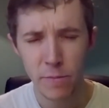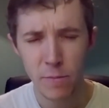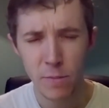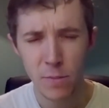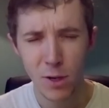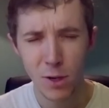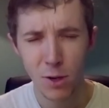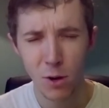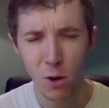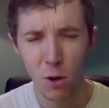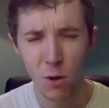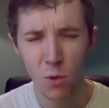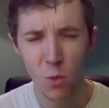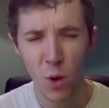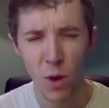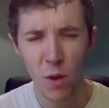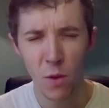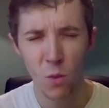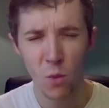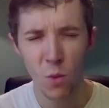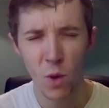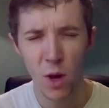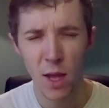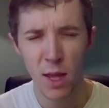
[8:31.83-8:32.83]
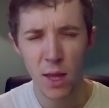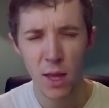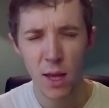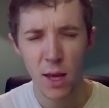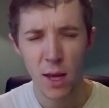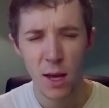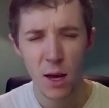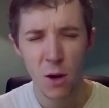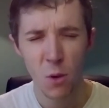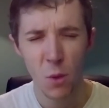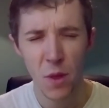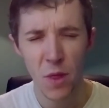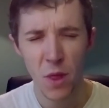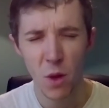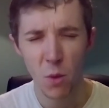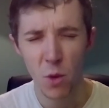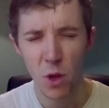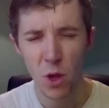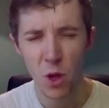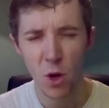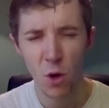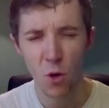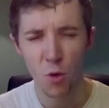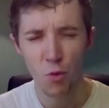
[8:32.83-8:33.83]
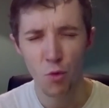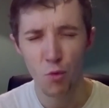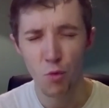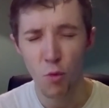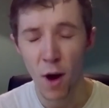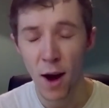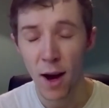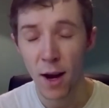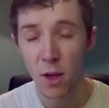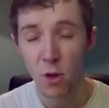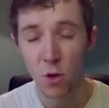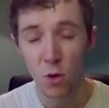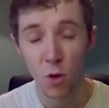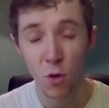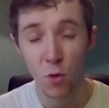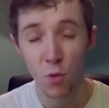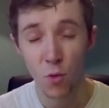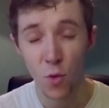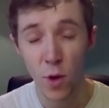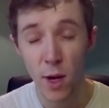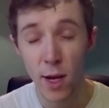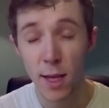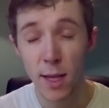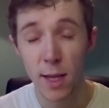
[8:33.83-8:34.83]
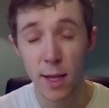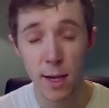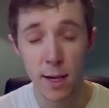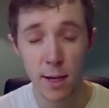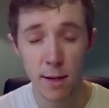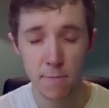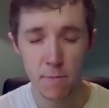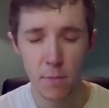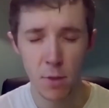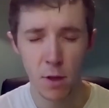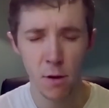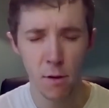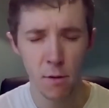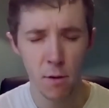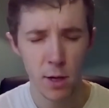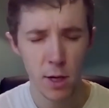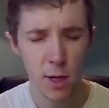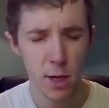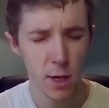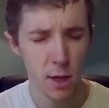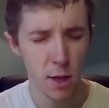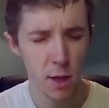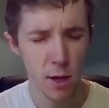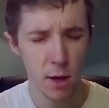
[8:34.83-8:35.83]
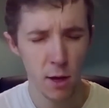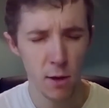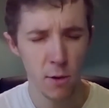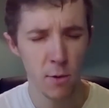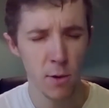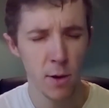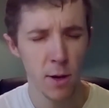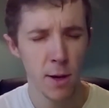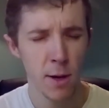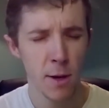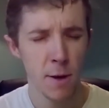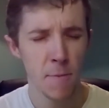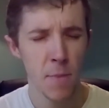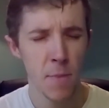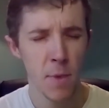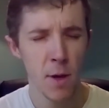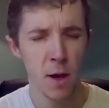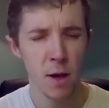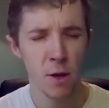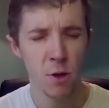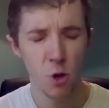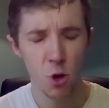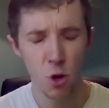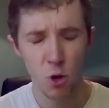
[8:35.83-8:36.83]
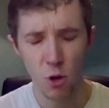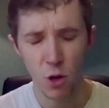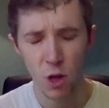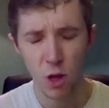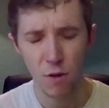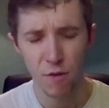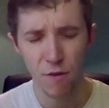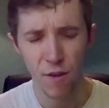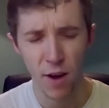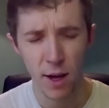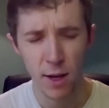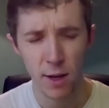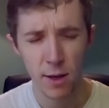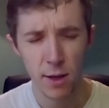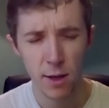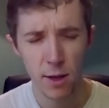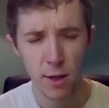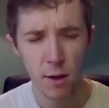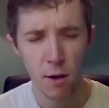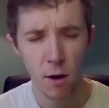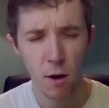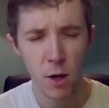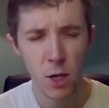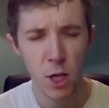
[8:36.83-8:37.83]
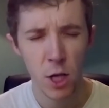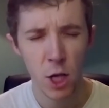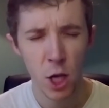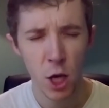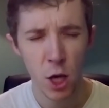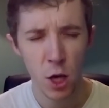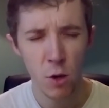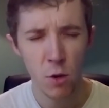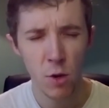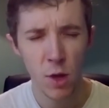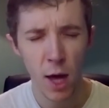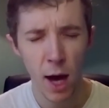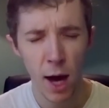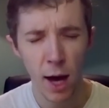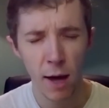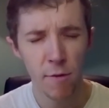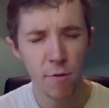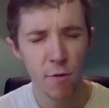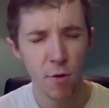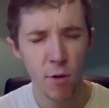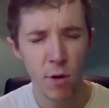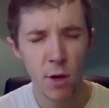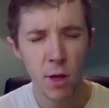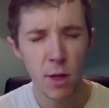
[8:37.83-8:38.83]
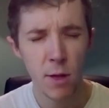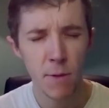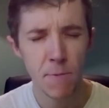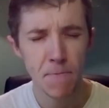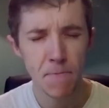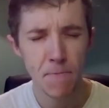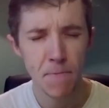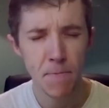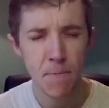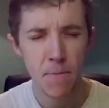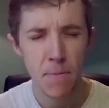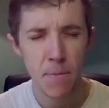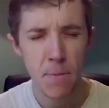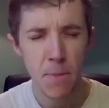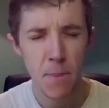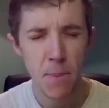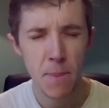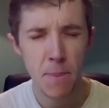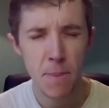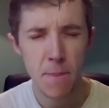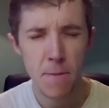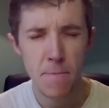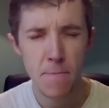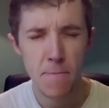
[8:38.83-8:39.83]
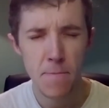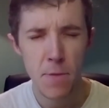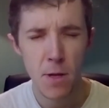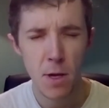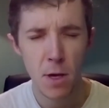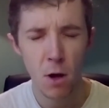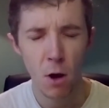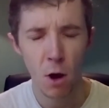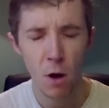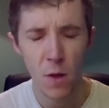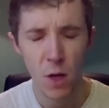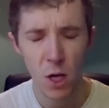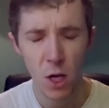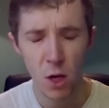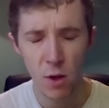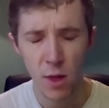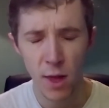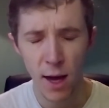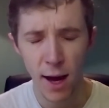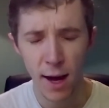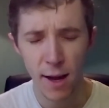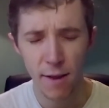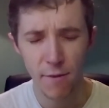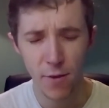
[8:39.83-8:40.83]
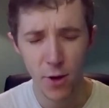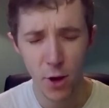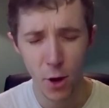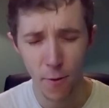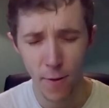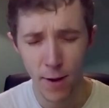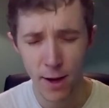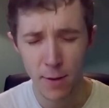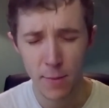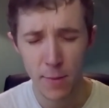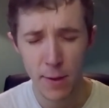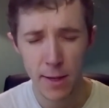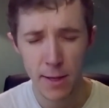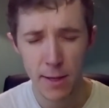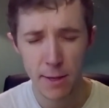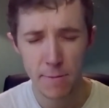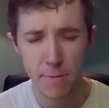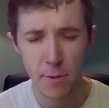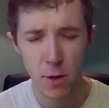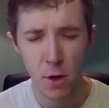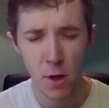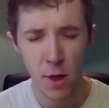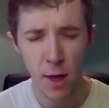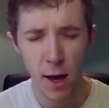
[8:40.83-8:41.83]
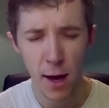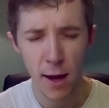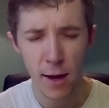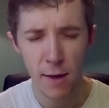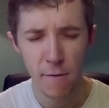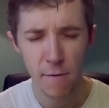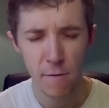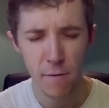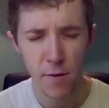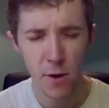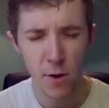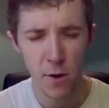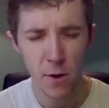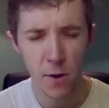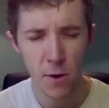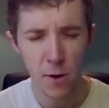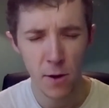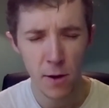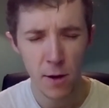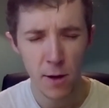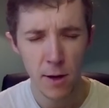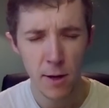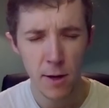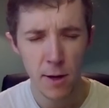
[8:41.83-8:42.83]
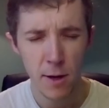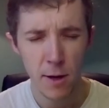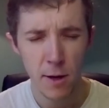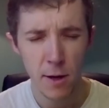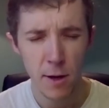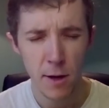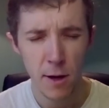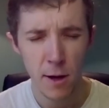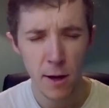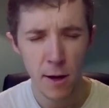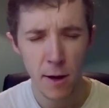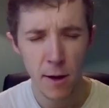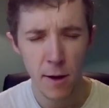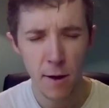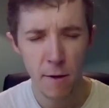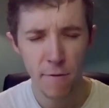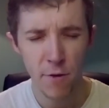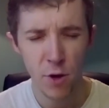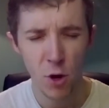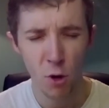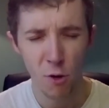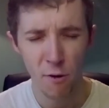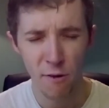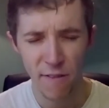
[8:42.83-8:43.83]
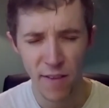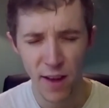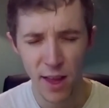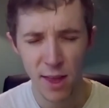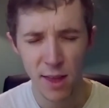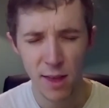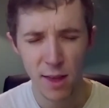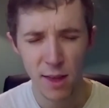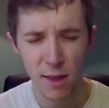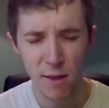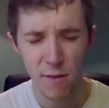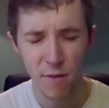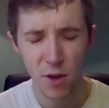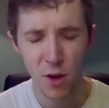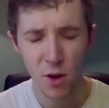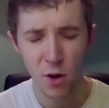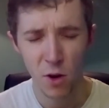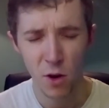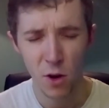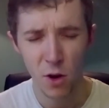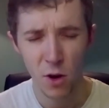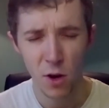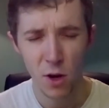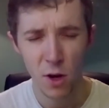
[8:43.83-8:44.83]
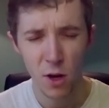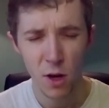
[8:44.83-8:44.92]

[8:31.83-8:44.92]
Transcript: Lord, when, when, when there was no right or reason, Lord, to, uh, to justify us, God, you died for us. God, that you died for your enemies, you died for your, uh, for your offenders, for your,